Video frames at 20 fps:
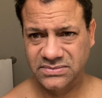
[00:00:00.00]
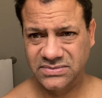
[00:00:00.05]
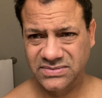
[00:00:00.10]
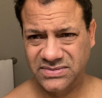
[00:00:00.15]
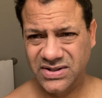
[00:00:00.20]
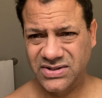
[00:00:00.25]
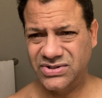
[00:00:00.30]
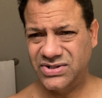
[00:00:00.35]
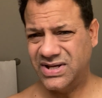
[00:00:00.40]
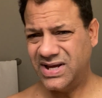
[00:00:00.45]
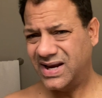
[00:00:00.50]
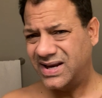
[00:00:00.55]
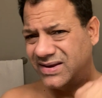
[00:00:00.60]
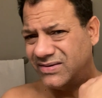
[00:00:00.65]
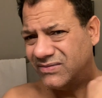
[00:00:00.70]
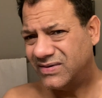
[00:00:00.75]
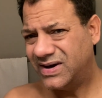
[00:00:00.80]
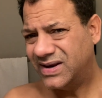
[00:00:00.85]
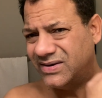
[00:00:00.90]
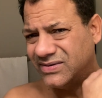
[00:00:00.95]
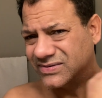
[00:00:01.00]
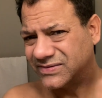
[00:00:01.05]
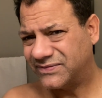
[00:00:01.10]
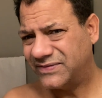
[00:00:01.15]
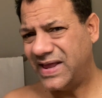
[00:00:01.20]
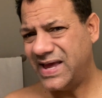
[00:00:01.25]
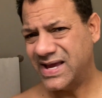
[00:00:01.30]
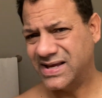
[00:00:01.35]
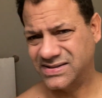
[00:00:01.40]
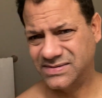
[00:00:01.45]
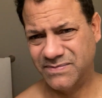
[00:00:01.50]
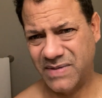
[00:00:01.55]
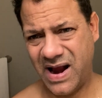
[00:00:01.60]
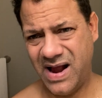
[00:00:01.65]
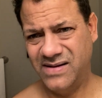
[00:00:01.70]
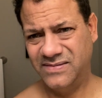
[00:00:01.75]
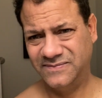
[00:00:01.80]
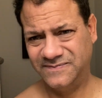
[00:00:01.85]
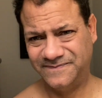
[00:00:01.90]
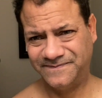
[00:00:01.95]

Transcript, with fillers: because you got to get rid of those flakes, bro.